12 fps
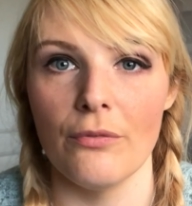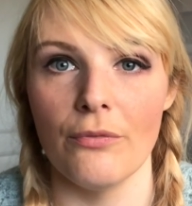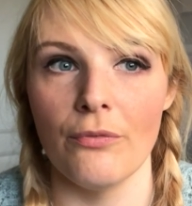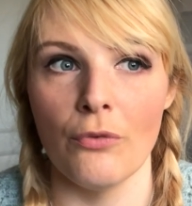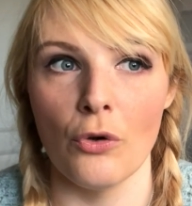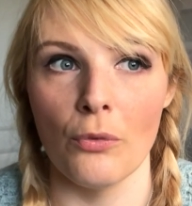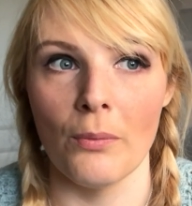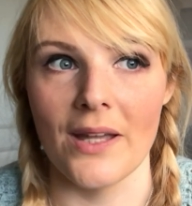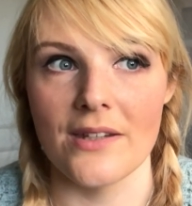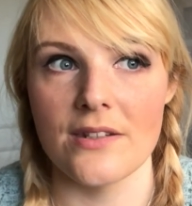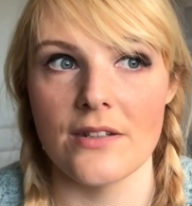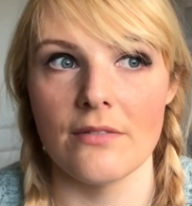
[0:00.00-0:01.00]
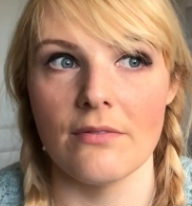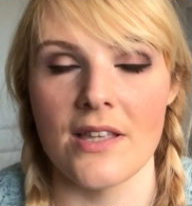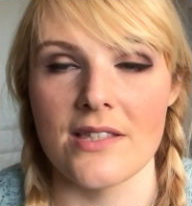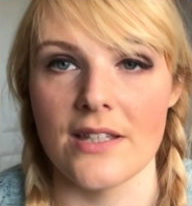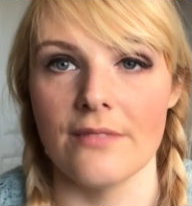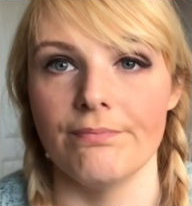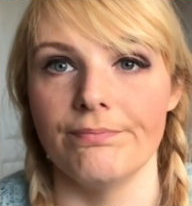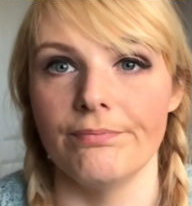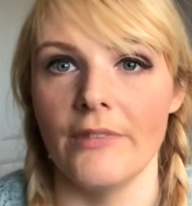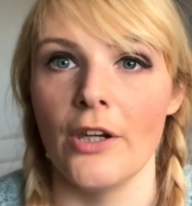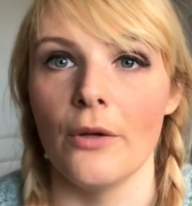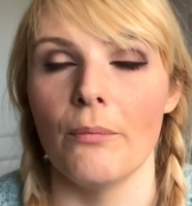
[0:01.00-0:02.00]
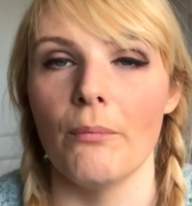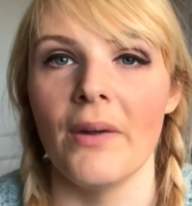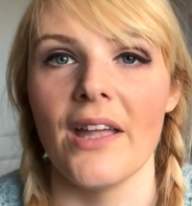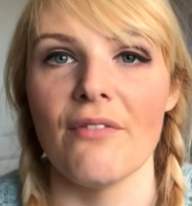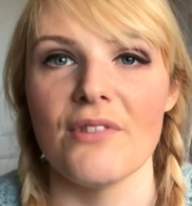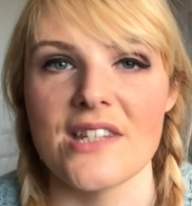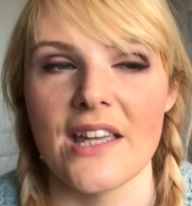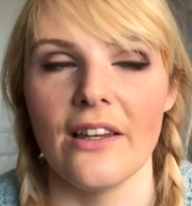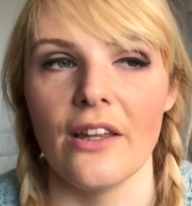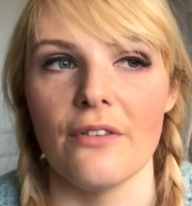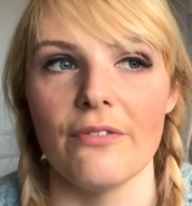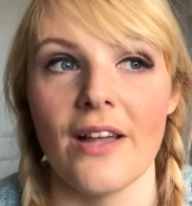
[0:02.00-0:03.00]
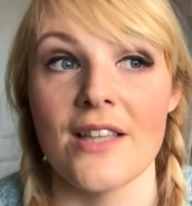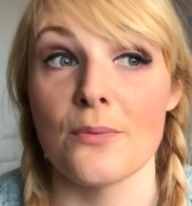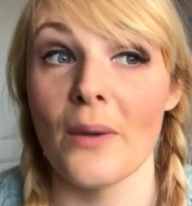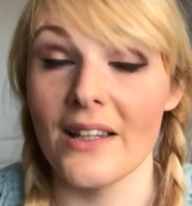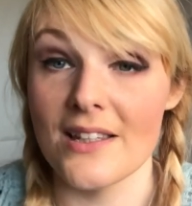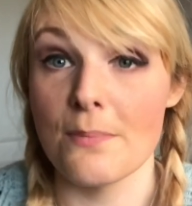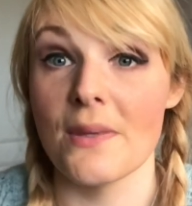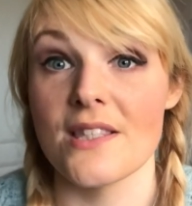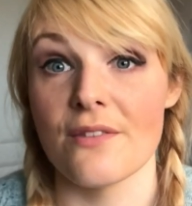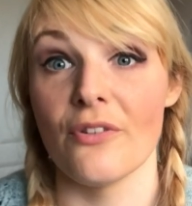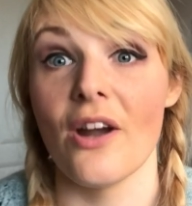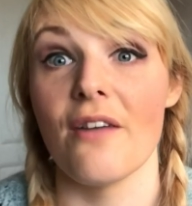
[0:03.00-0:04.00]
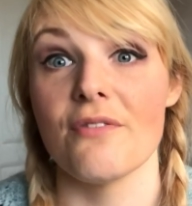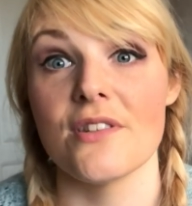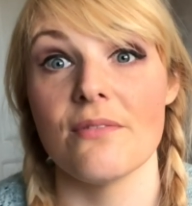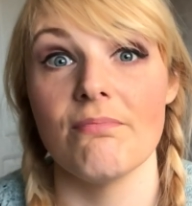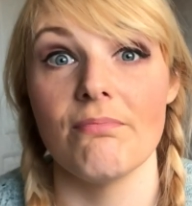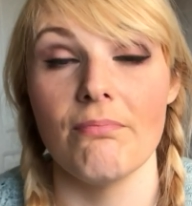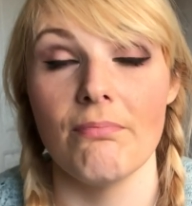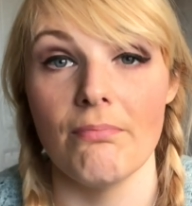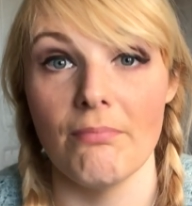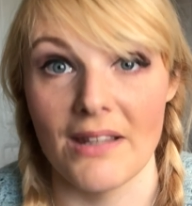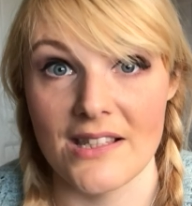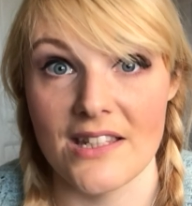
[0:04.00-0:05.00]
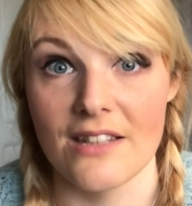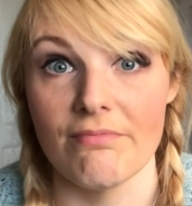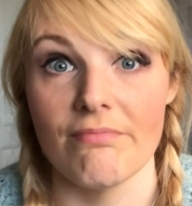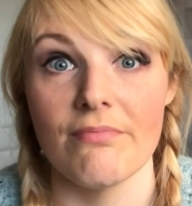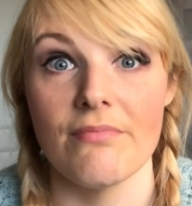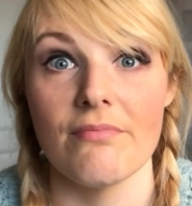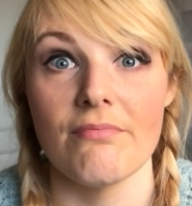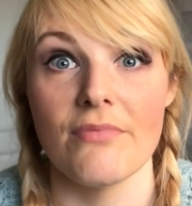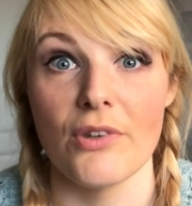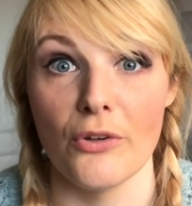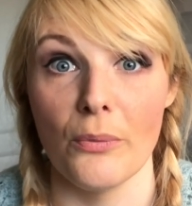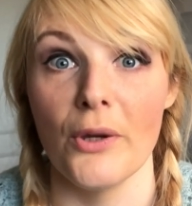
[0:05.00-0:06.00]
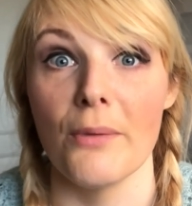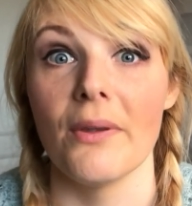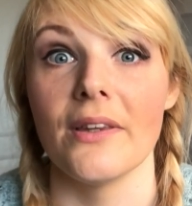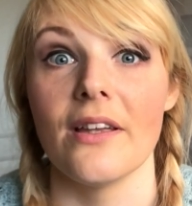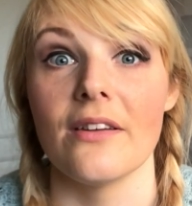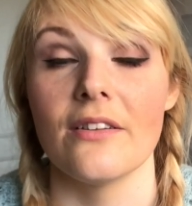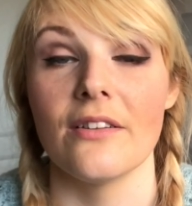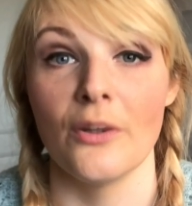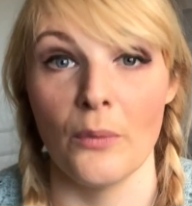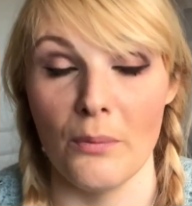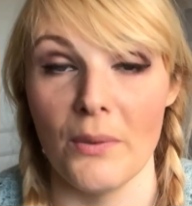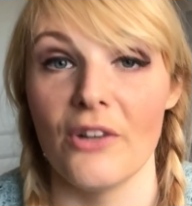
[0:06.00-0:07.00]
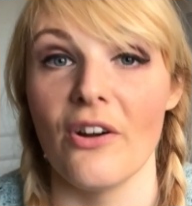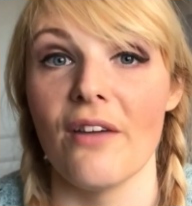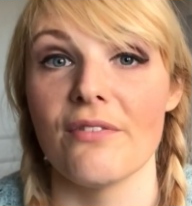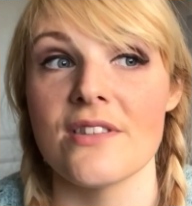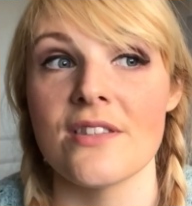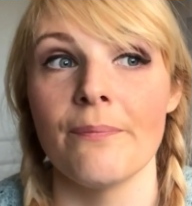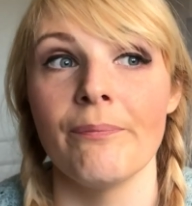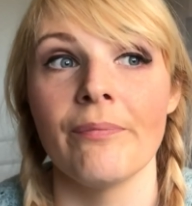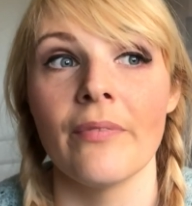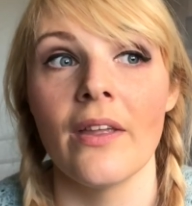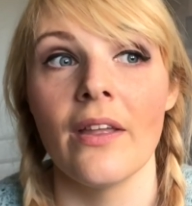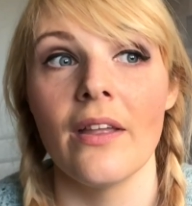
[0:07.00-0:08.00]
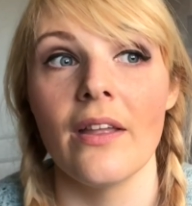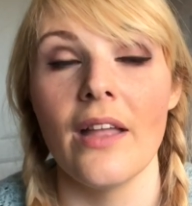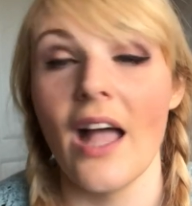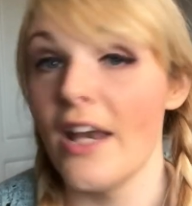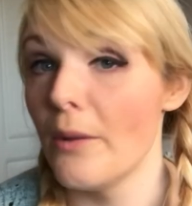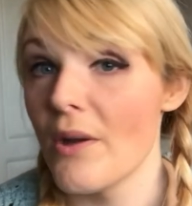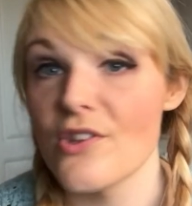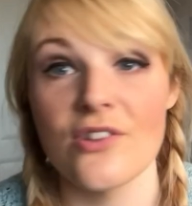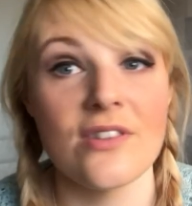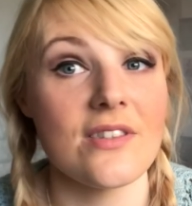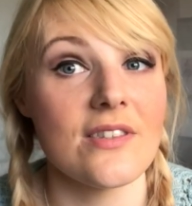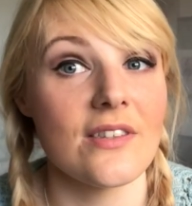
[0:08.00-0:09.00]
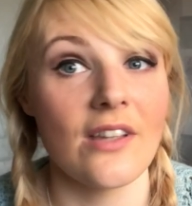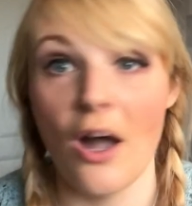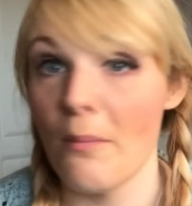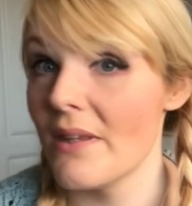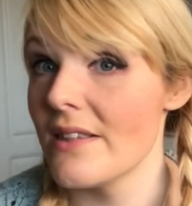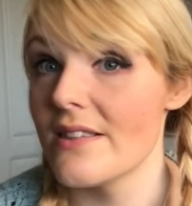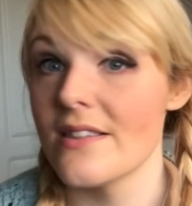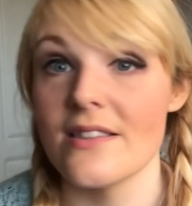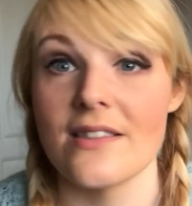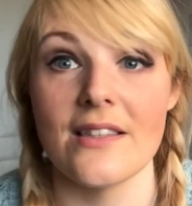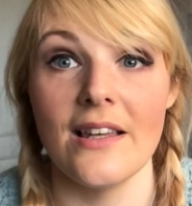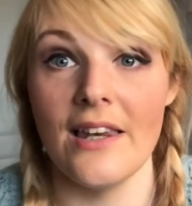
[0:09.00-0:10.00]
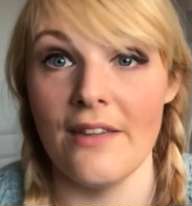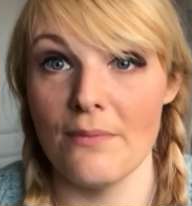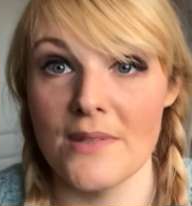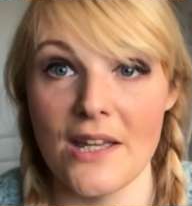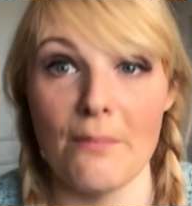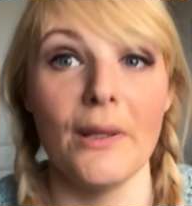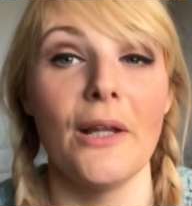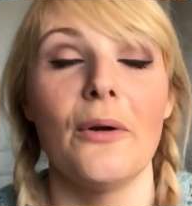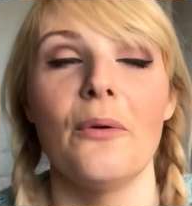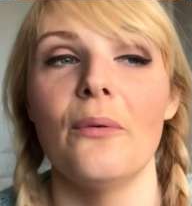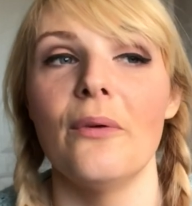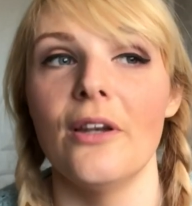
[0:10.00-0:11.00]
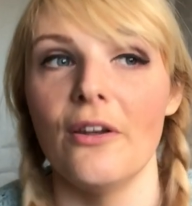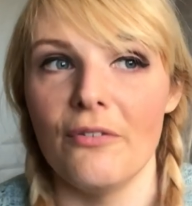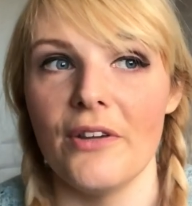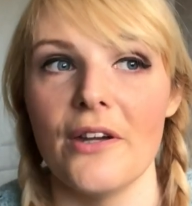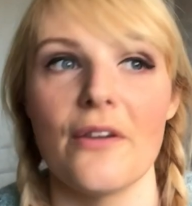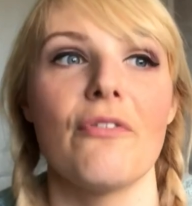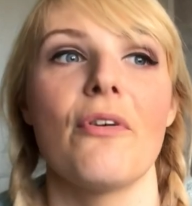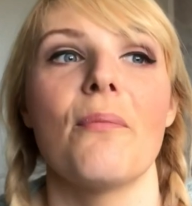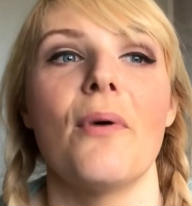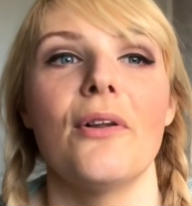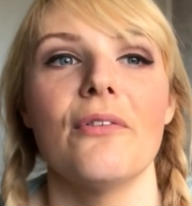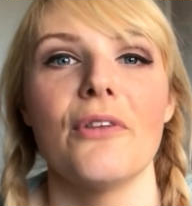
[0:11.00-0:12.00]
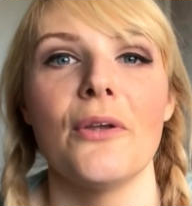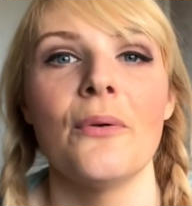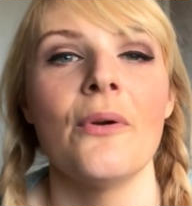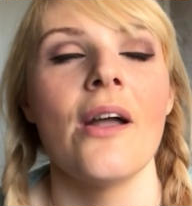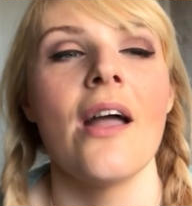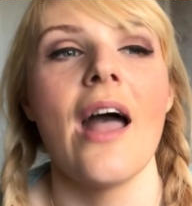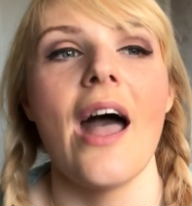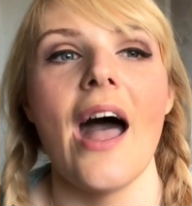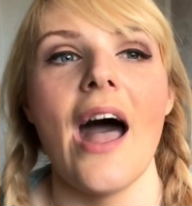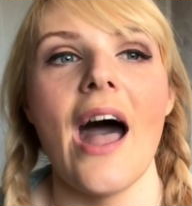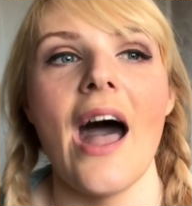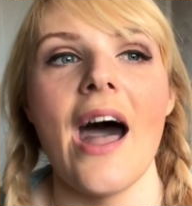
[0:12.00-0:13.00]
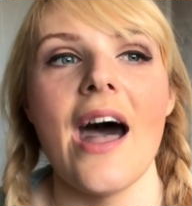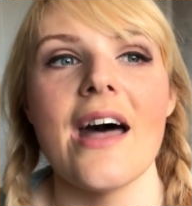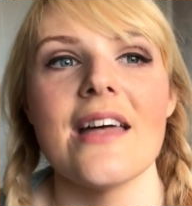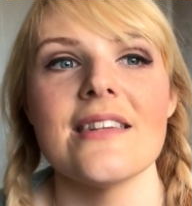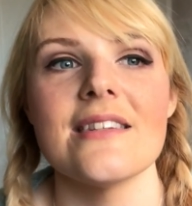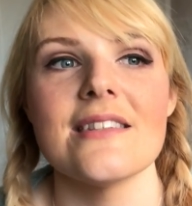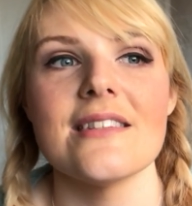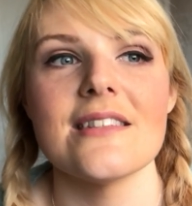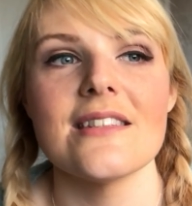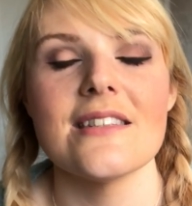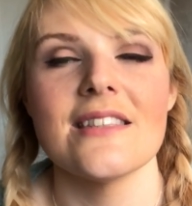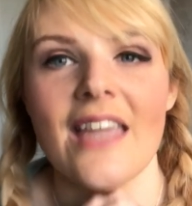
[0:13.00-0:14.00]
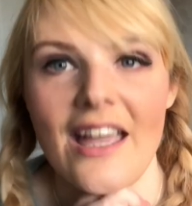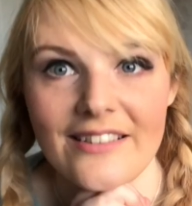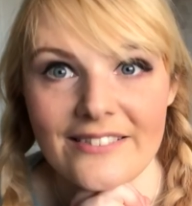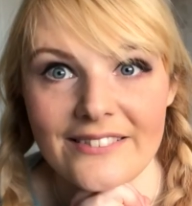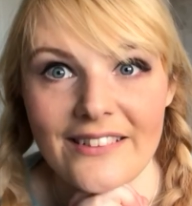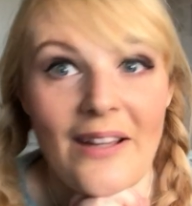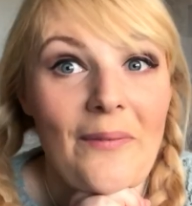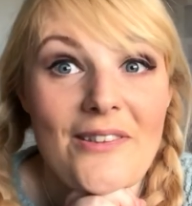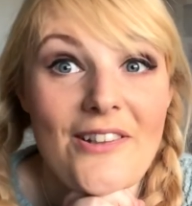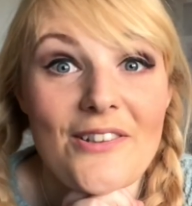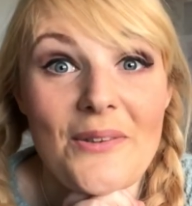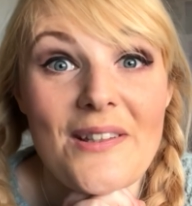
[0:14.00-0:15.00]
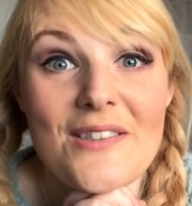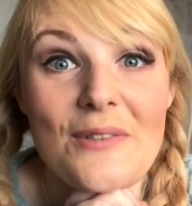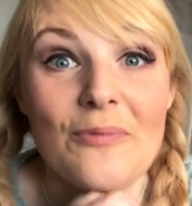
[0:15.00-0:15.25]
format, as in, you know, my everyday life, as well as bits of craft mixed in, so don't worry about that. There will be crafts. Any questions, comments, leave them down below. Love hearing from all of you, and yeah, I will talk to you all soon.